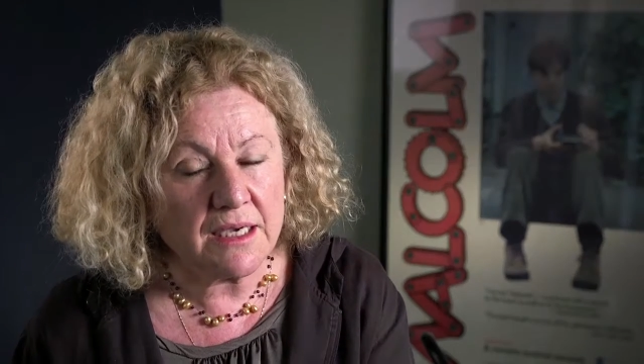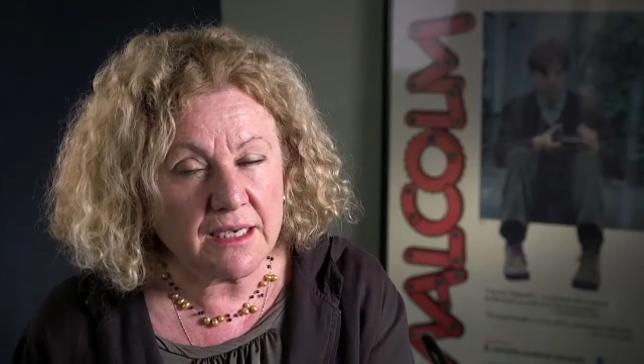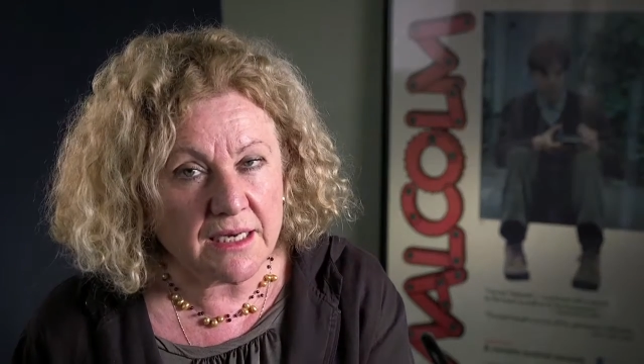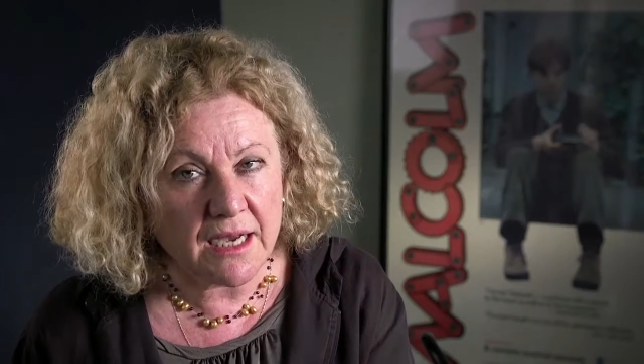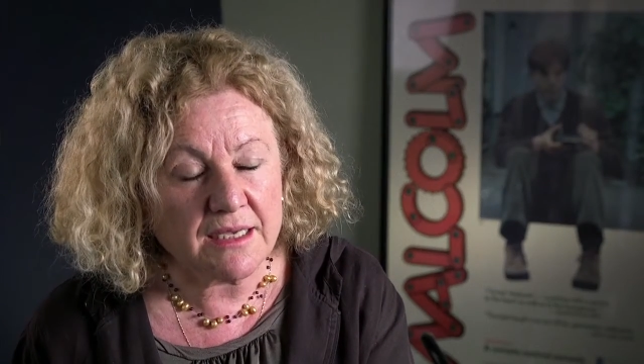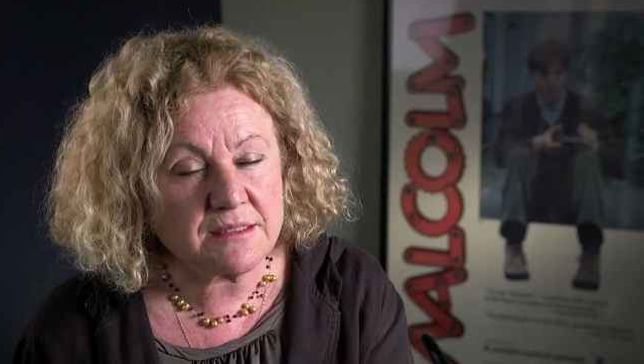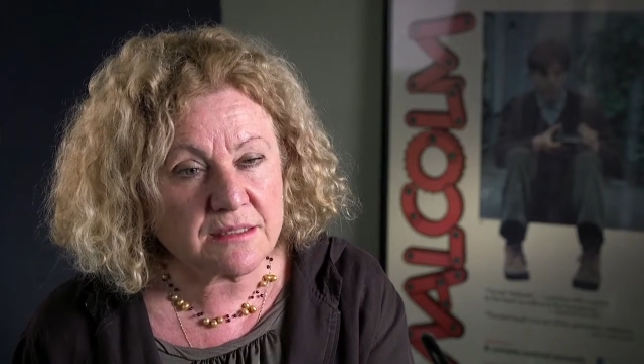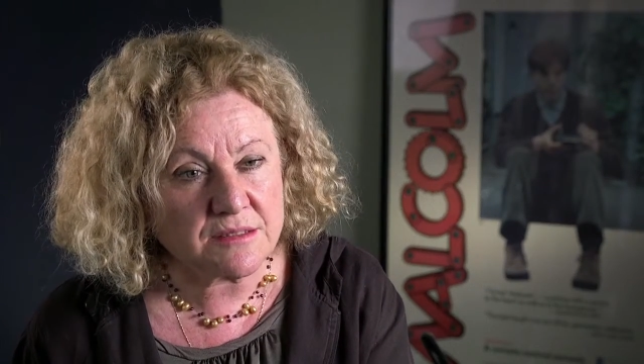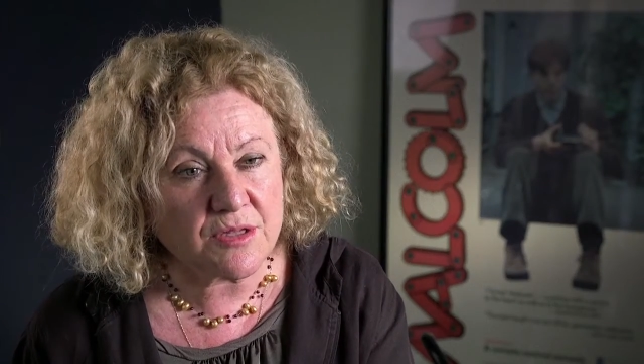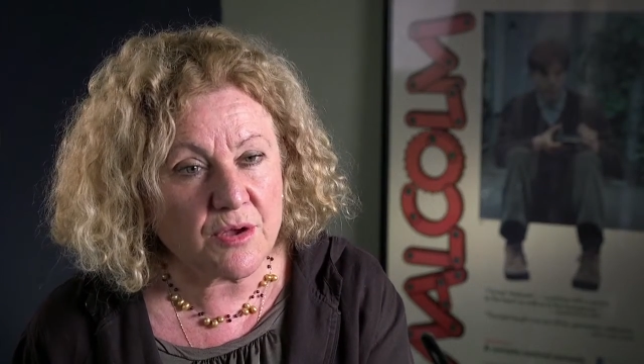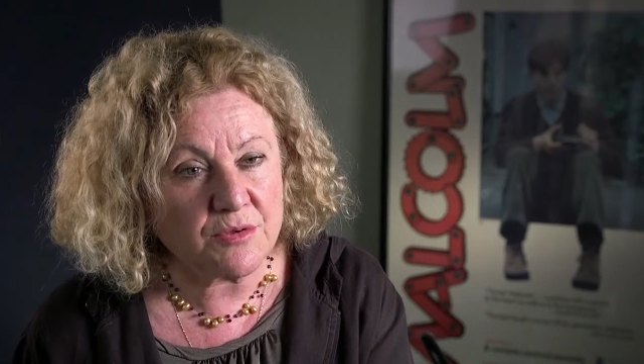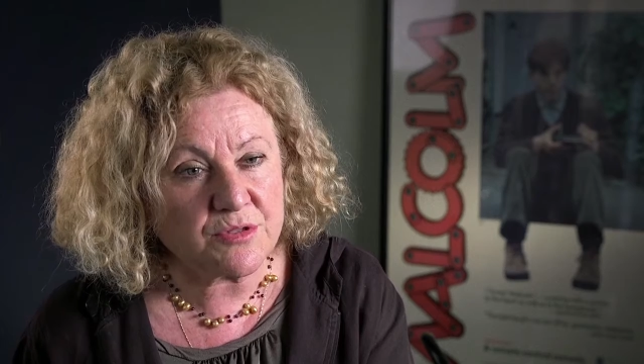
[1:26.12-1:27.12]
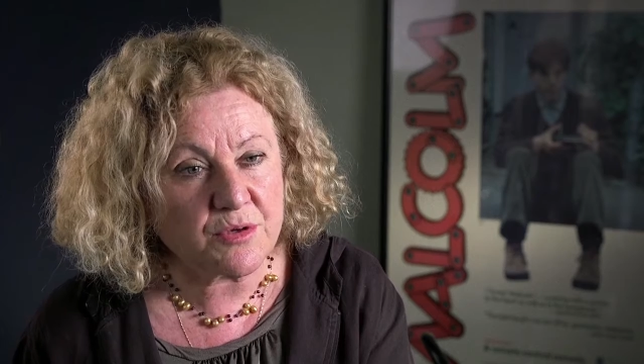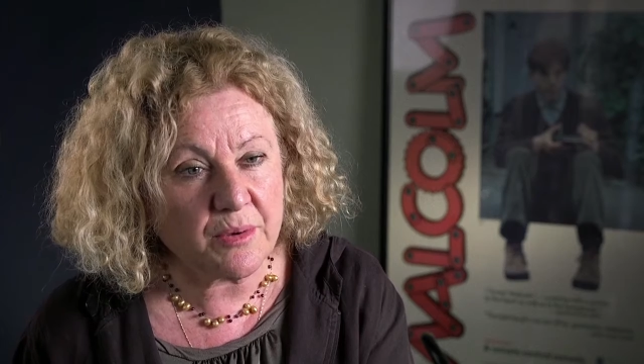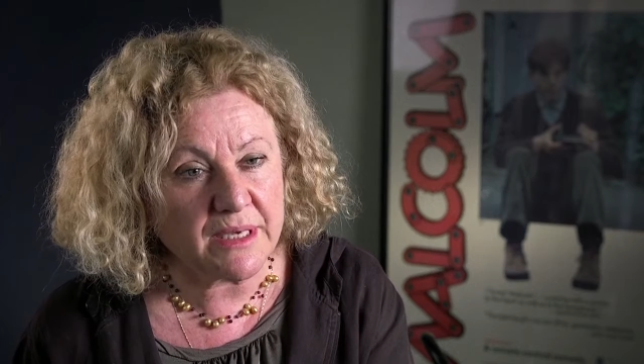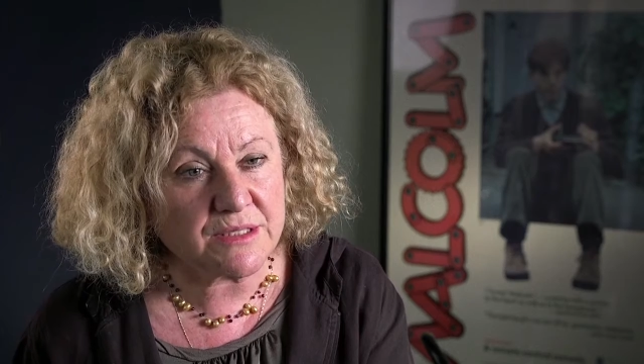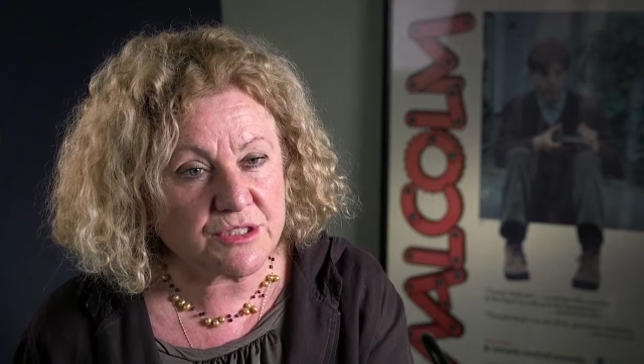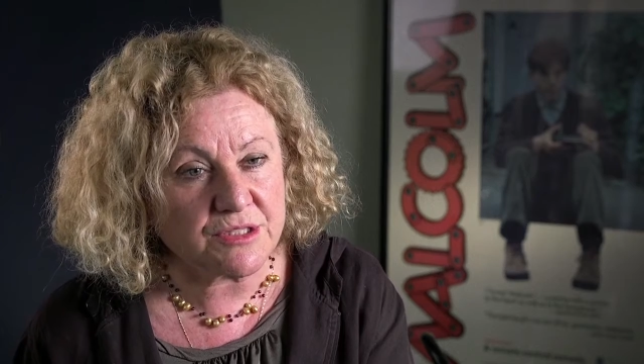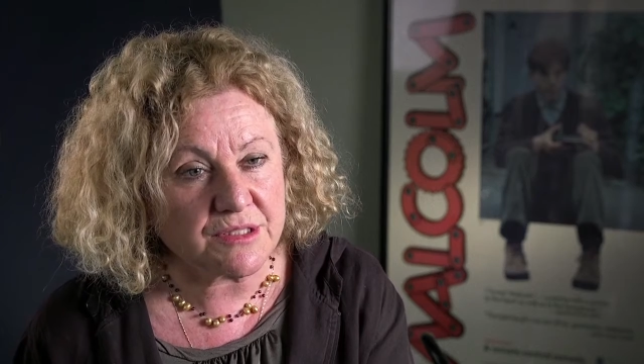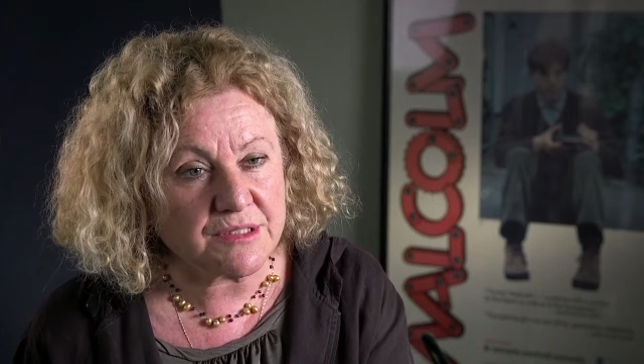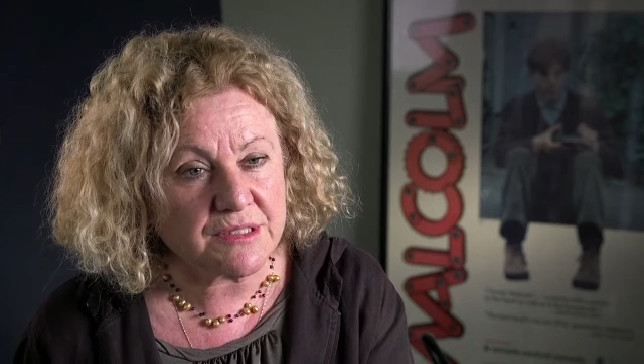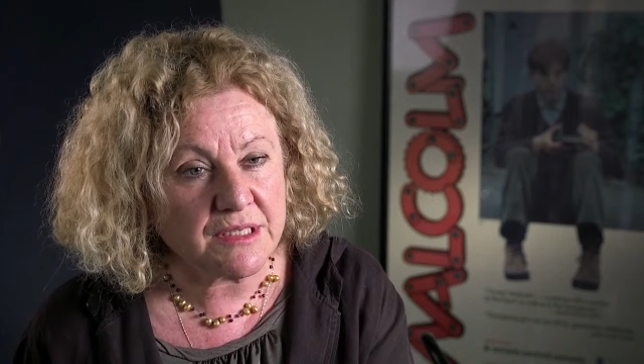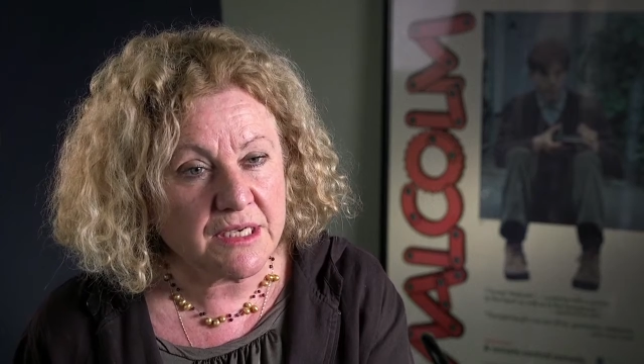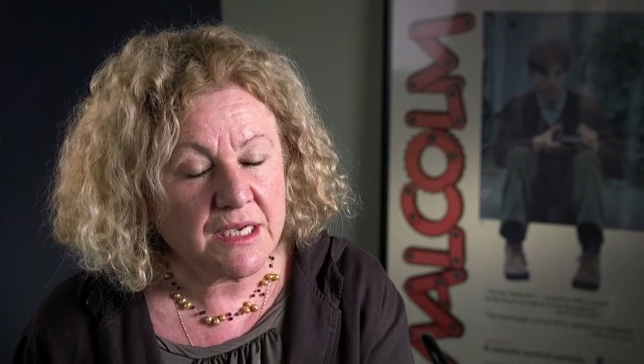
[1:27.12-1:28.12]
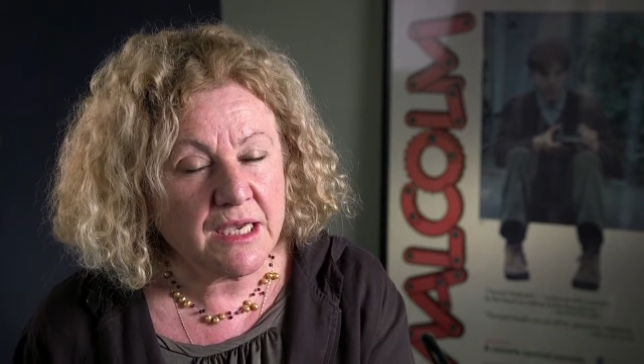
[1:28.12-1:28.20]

It asks those questions,